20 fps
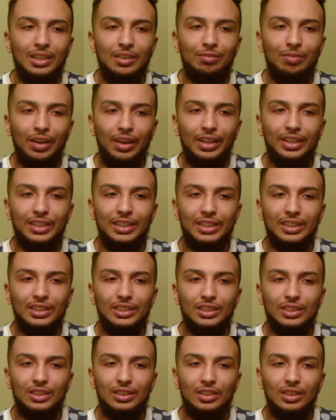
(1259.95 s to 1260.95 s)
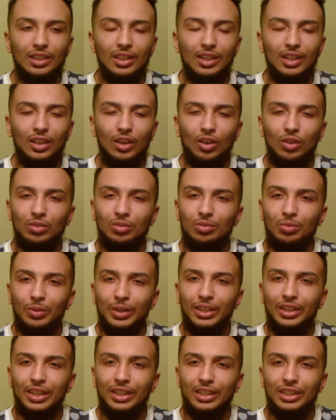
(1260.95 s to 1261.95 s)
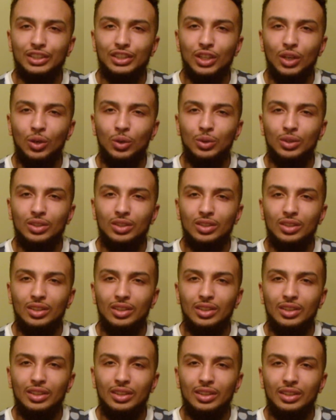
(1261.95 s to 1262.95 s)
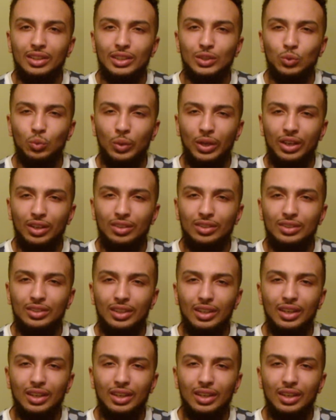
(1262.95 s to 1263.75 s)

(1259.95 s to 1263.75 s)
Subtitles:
very good rear naked choke as well.